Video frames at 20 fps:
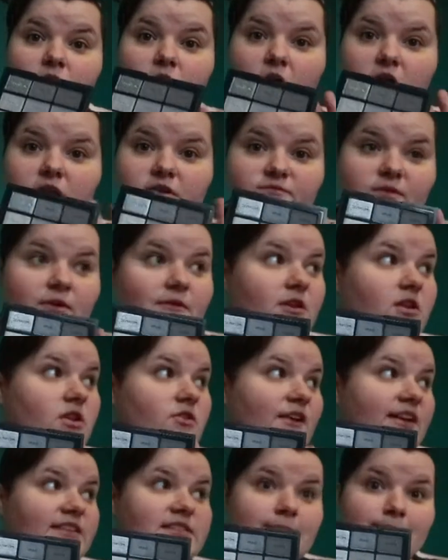Kind of very
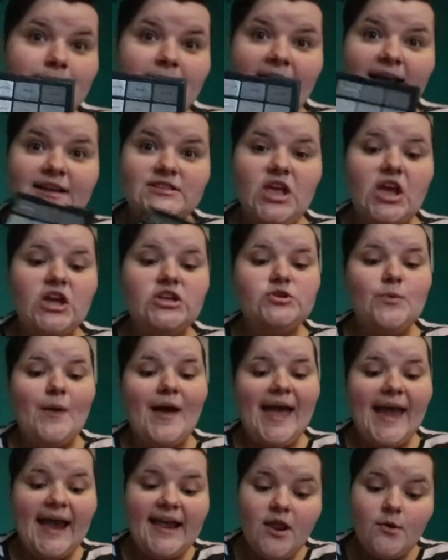greys and blacks. I could do a
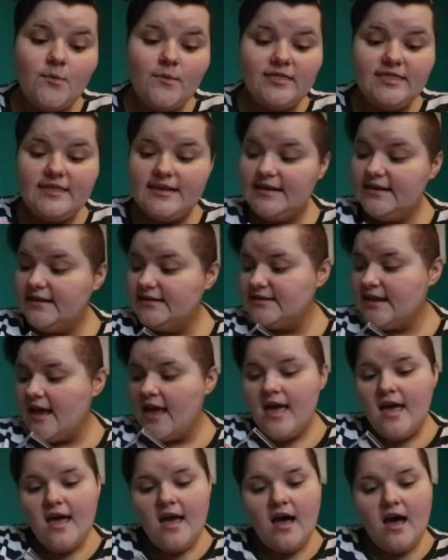halo with these.
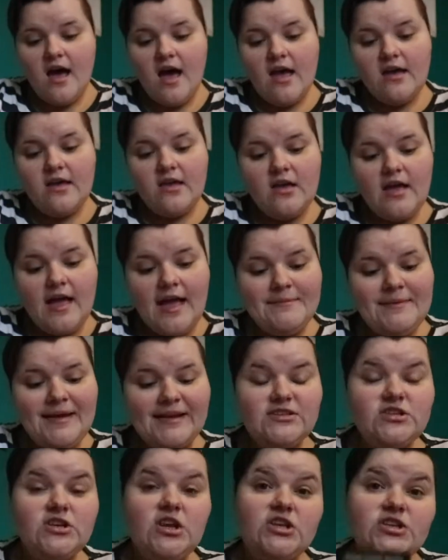I'm
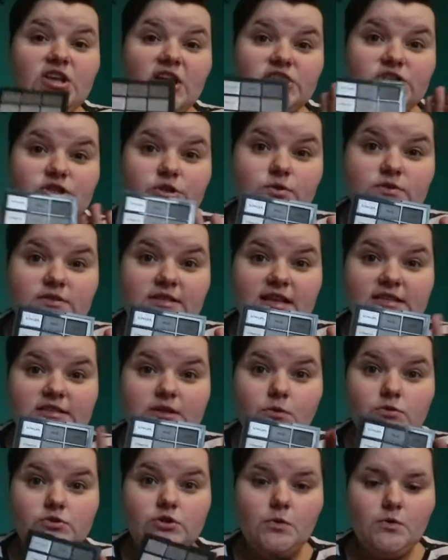actually excited to use this.
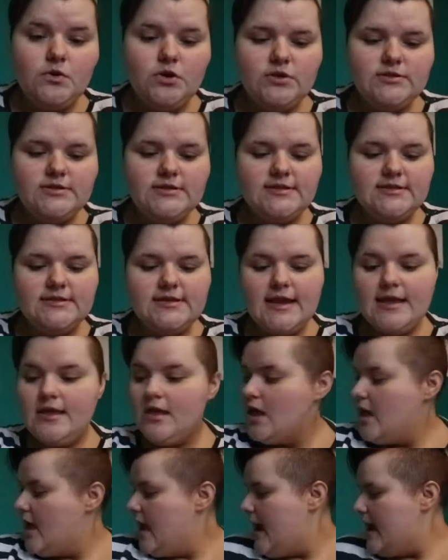I do want to use this
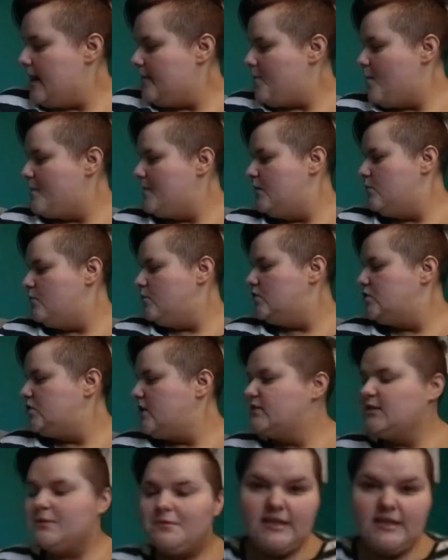today, and I probably will
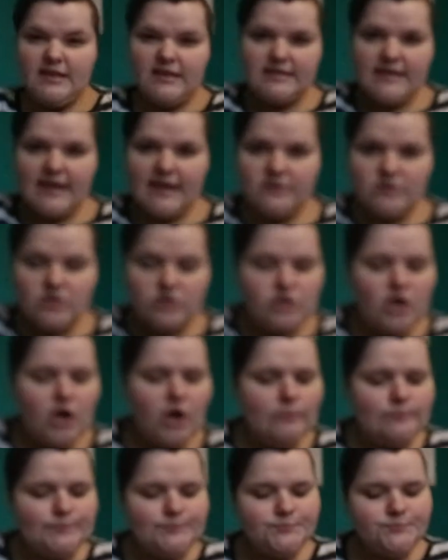shove these glitters on
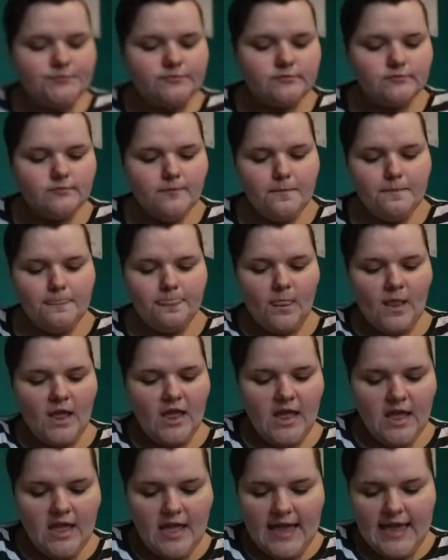top.
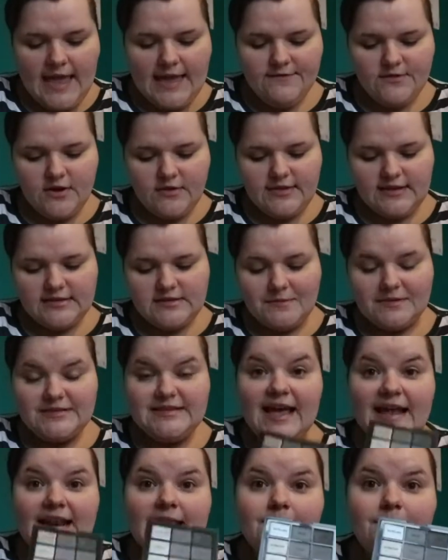Even though these are
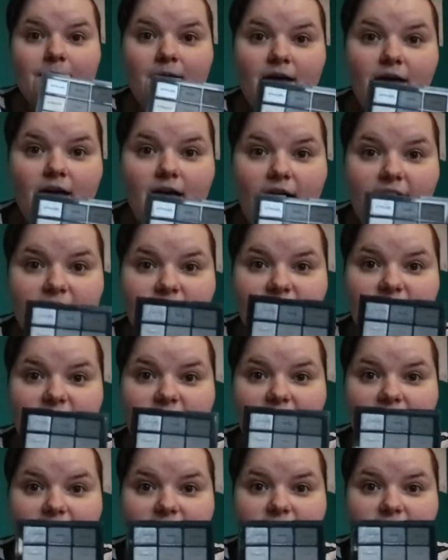metallic, but I feel
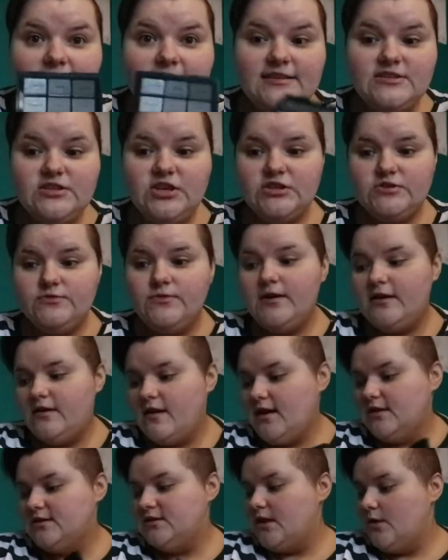like this looks really
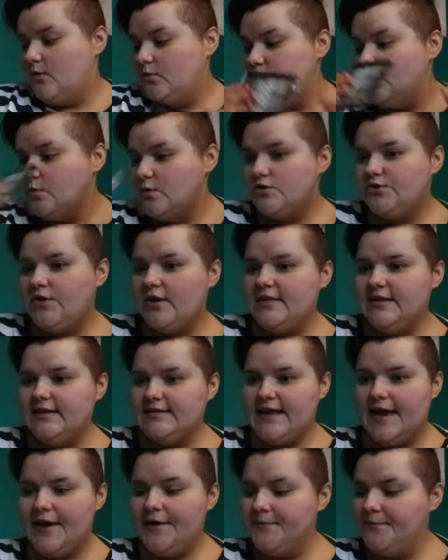nice. So I do want to try
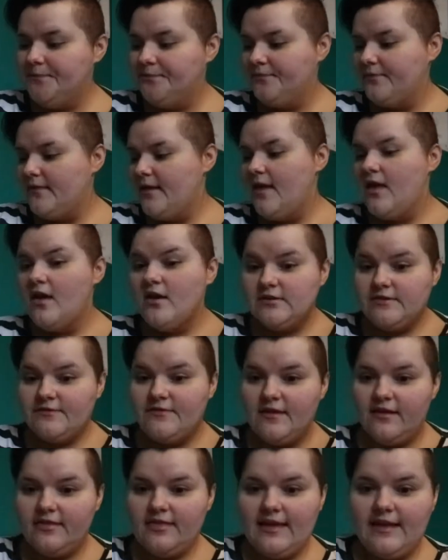these out, because I
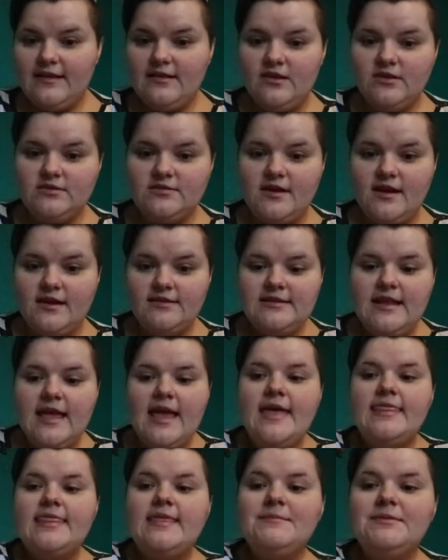feel like that looks nice.
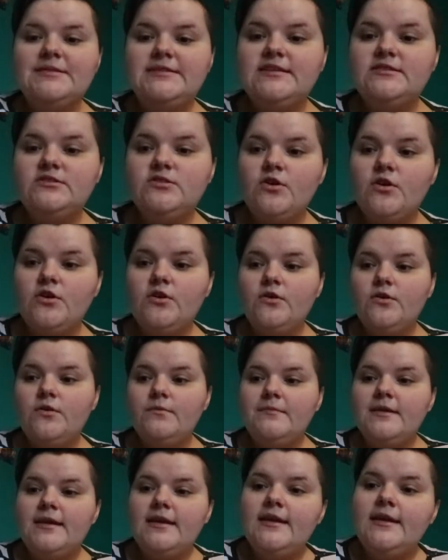And then my sister
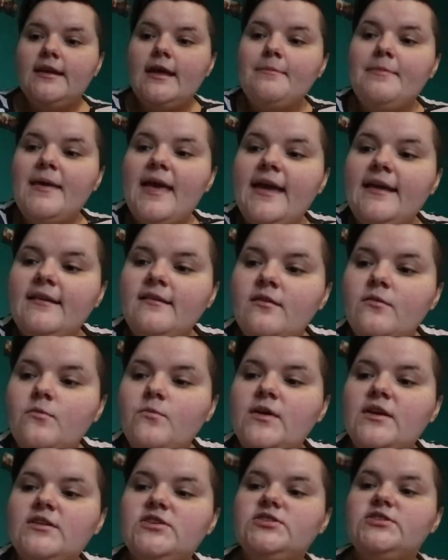got me a pen,
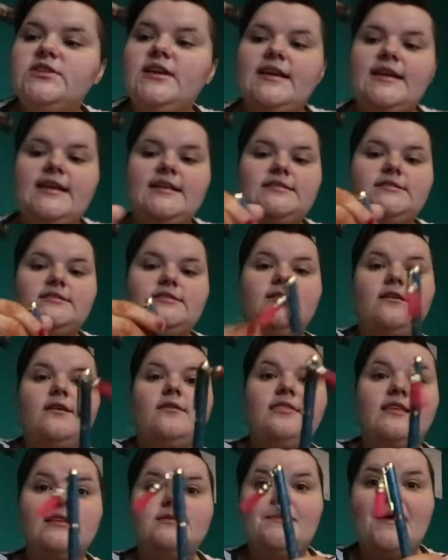which is
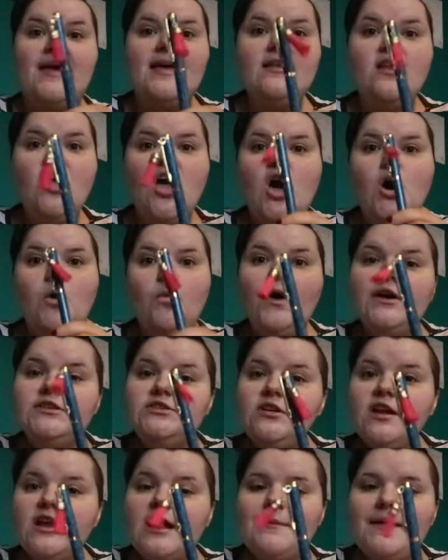this pen. What I
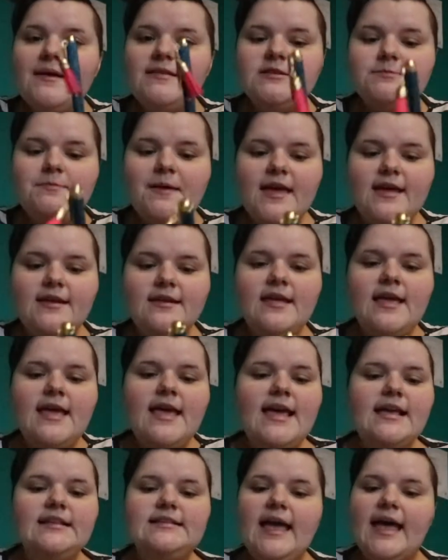do like about this pen
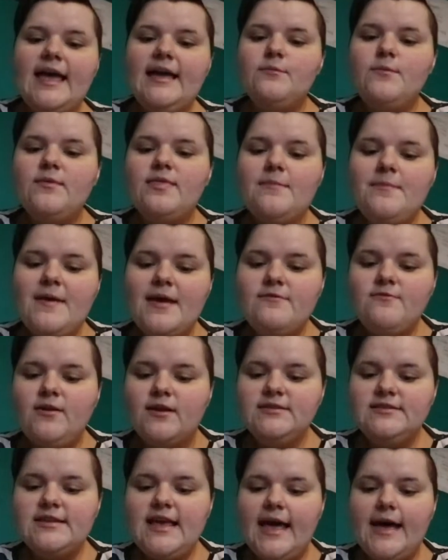is that when the pen
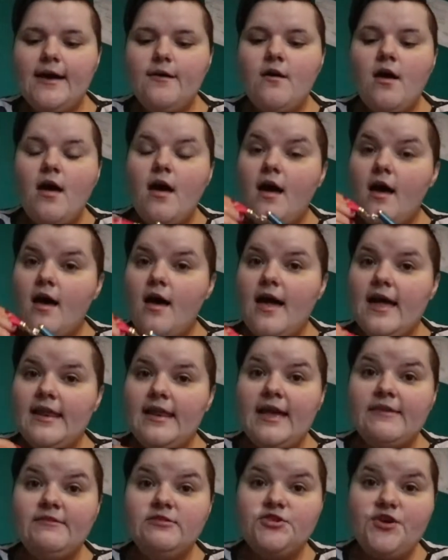runs out, and
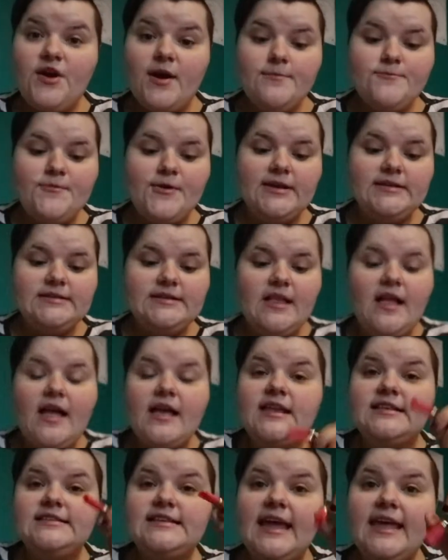I have a charm bracelet,
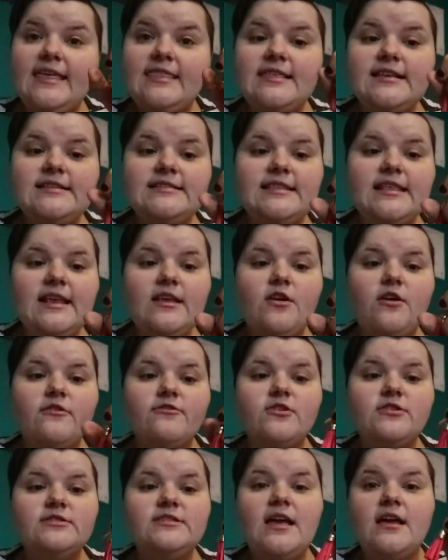I can take this thing
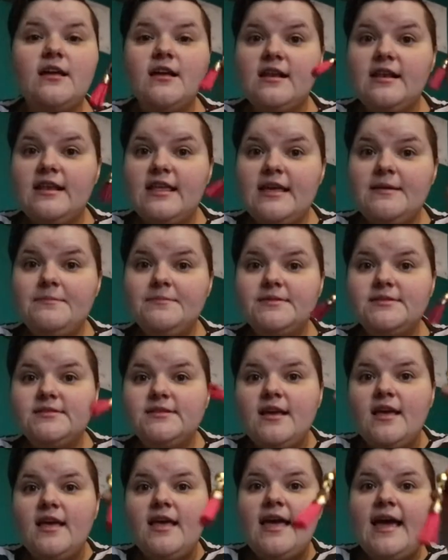off, because it unclips. It
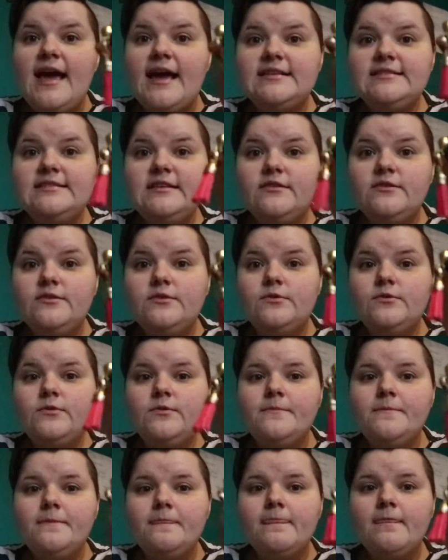has a
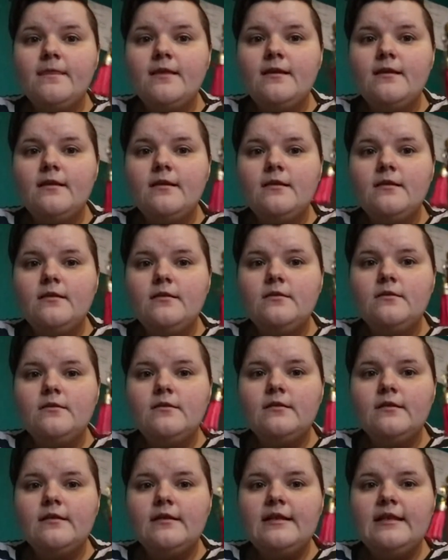little
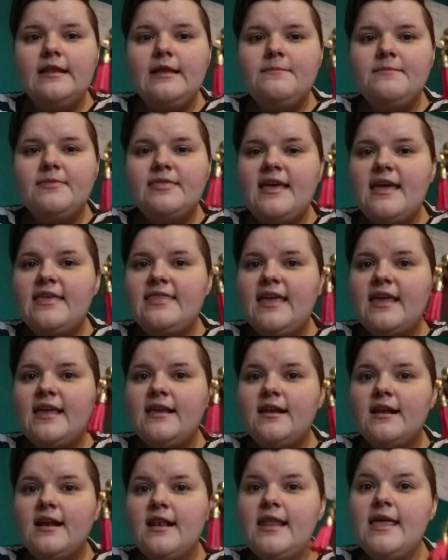clip there that you
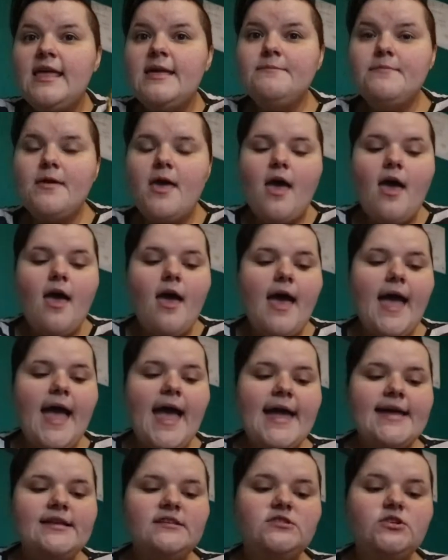can unclip,
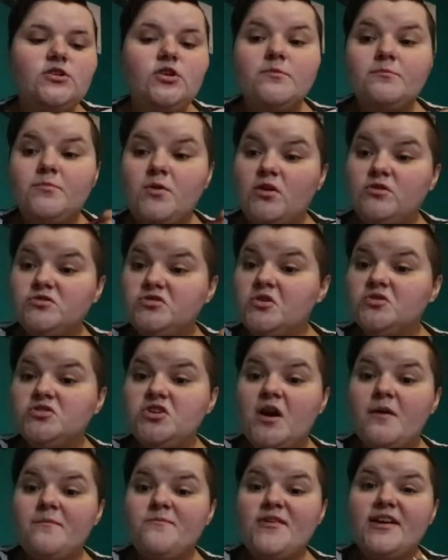and you can put it onto a
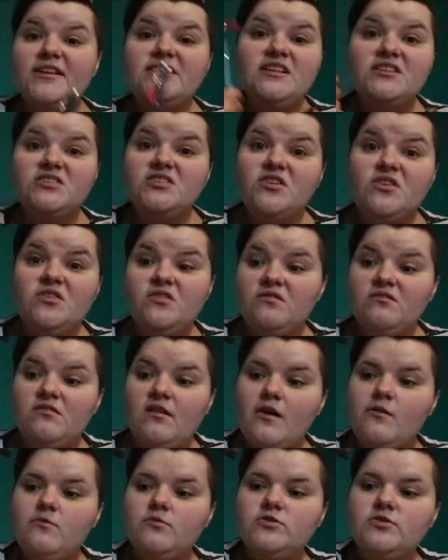charm bracelet, so
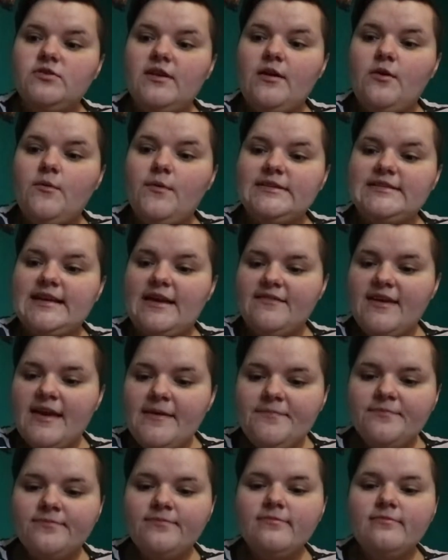I always have
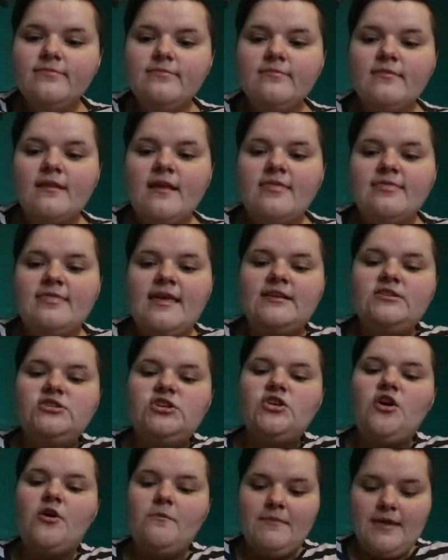it. Then
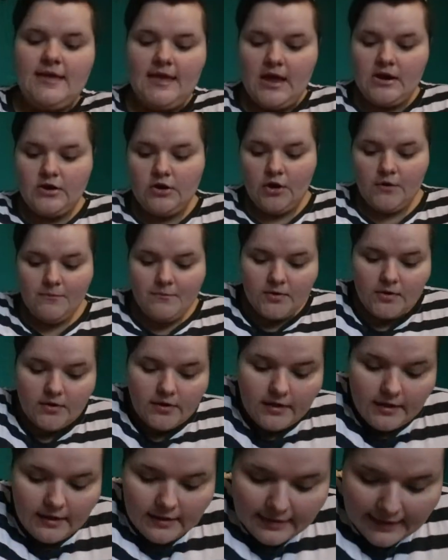she got me a notebook.